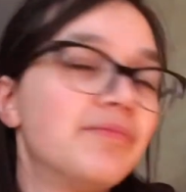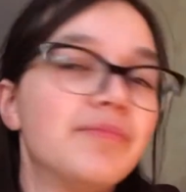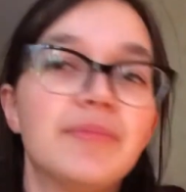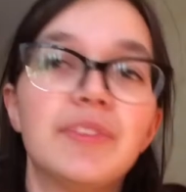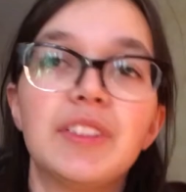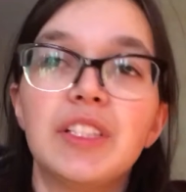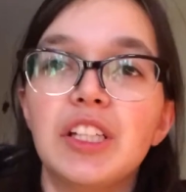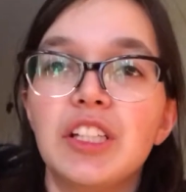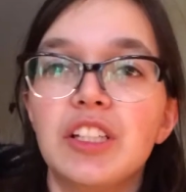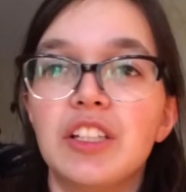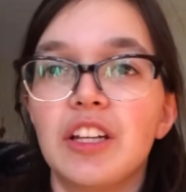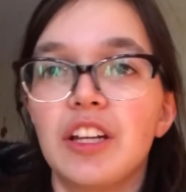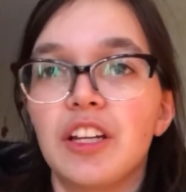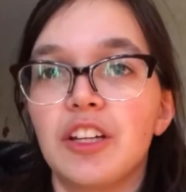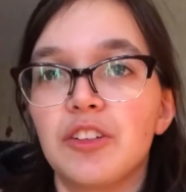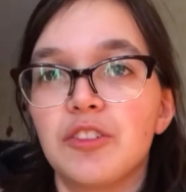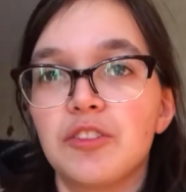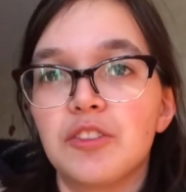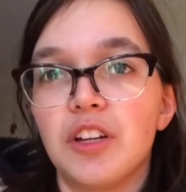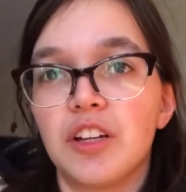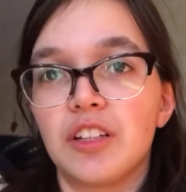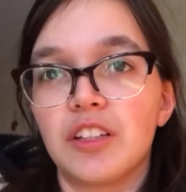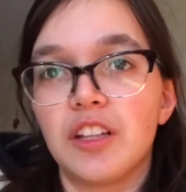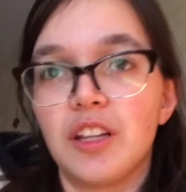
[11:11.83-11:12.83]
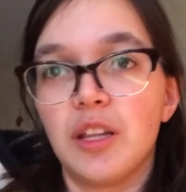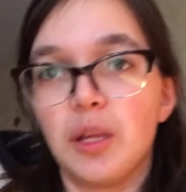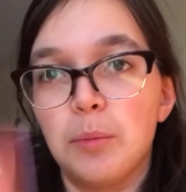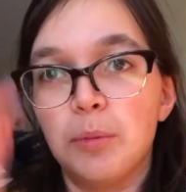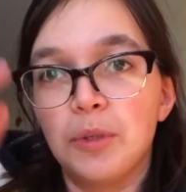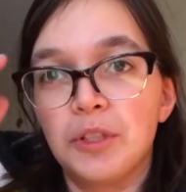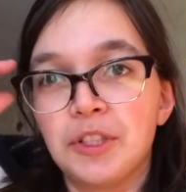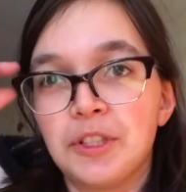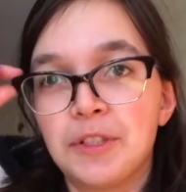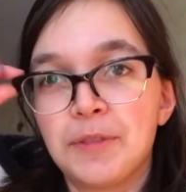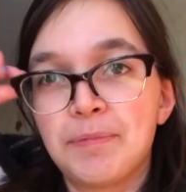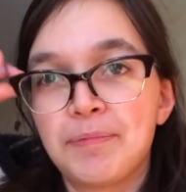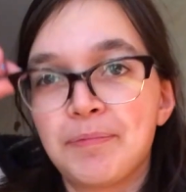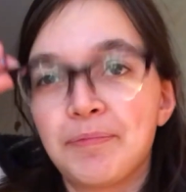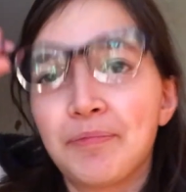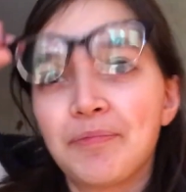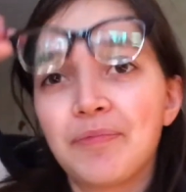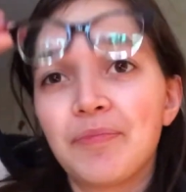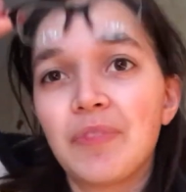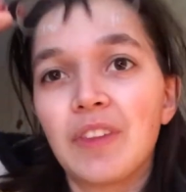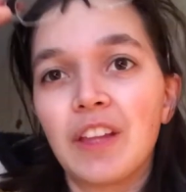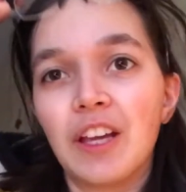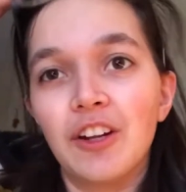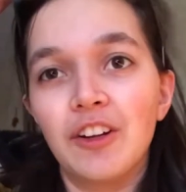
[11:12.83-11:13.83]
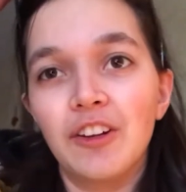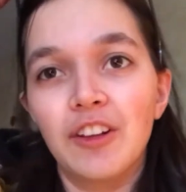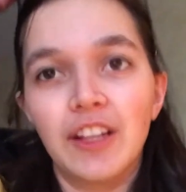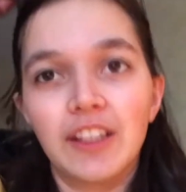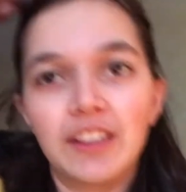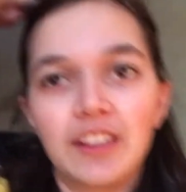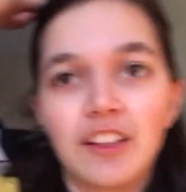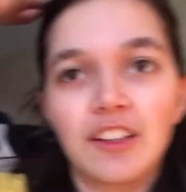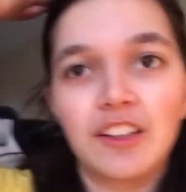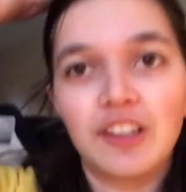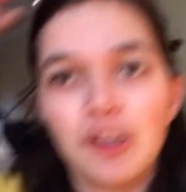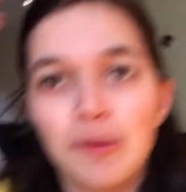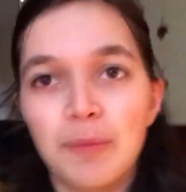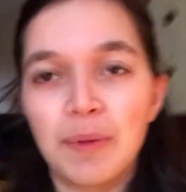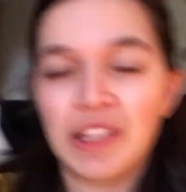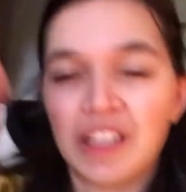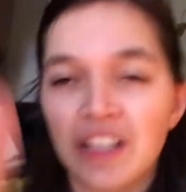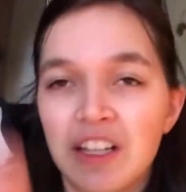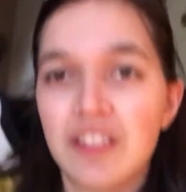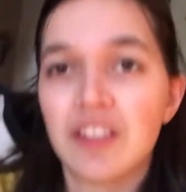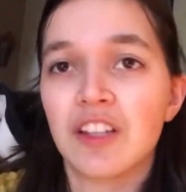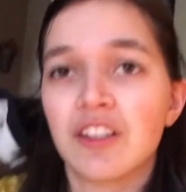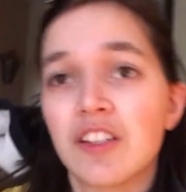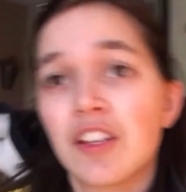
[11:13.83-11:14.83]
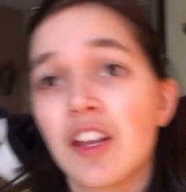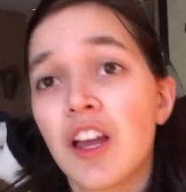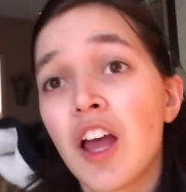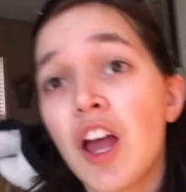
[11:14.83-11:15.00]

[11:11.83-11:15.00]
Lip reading: she's gonna go stalk the neighbors. I don't like the glare in my glasses.